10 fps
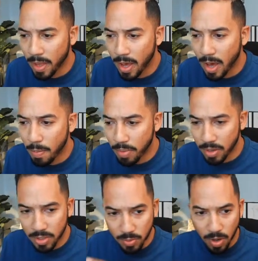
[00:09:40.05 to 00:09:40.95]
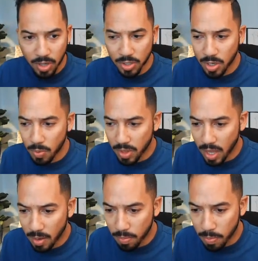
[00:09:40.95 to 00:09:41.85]
but just wanted to show you what
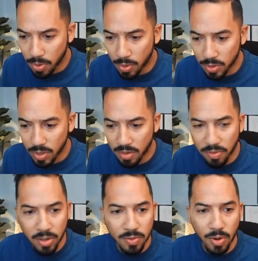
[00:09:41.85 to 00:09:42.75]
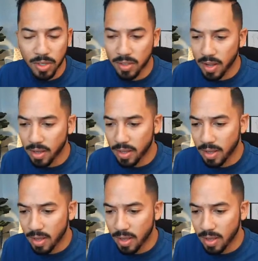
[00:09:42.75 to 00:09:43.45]
that proposal on the first floor looks like.